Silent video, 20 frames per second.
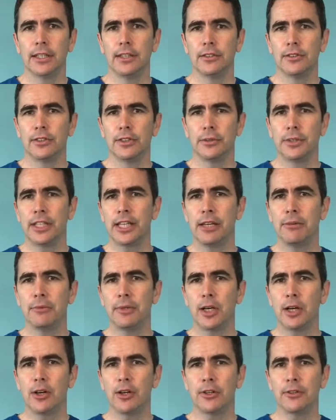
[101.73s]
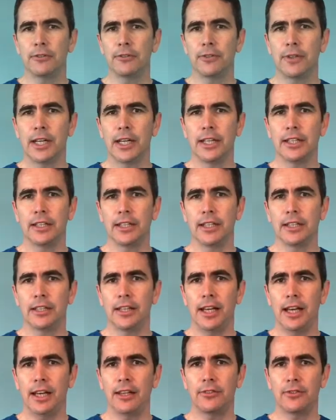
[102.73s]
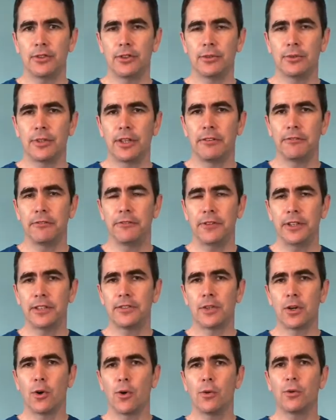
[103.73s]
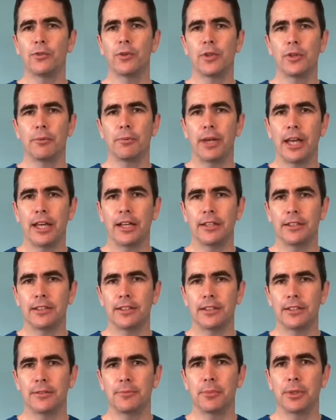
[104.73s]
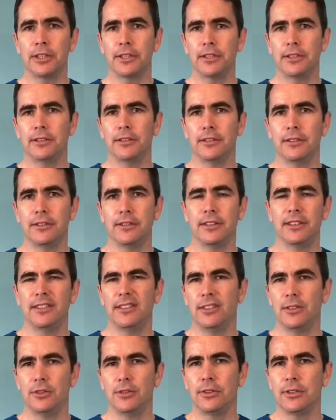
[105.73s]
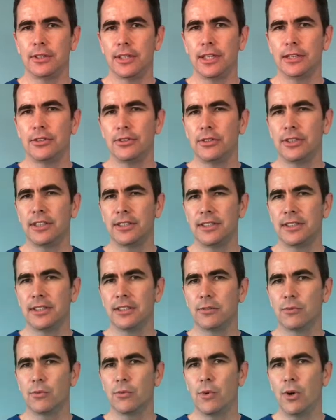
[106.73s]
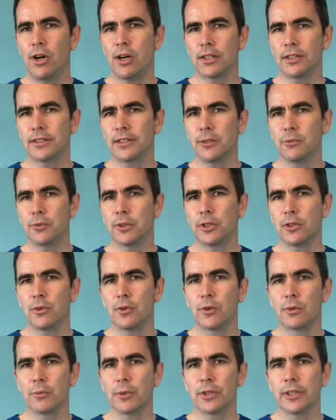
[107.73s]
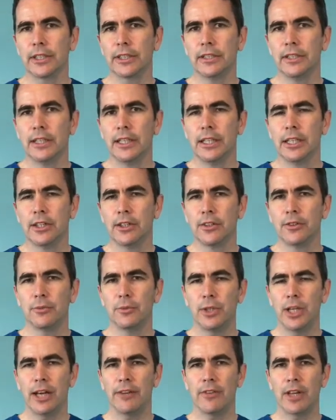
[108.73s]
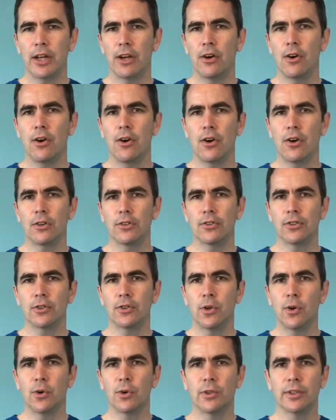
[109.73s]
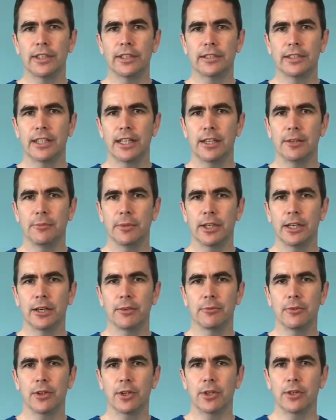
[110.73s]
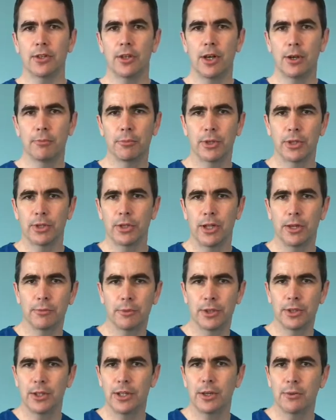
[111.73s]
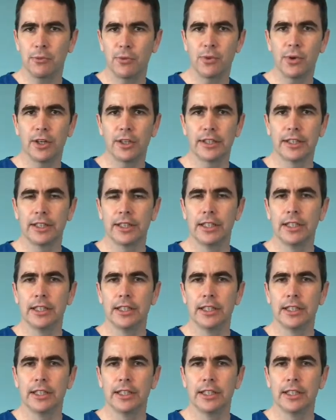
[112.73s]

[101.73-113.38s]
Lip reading: So it can be hard to find a cast shoe that fits over the bandages, but that you can still walk somewhat normal in. Because when you have that hard sole, it kind of becomes a clump walk.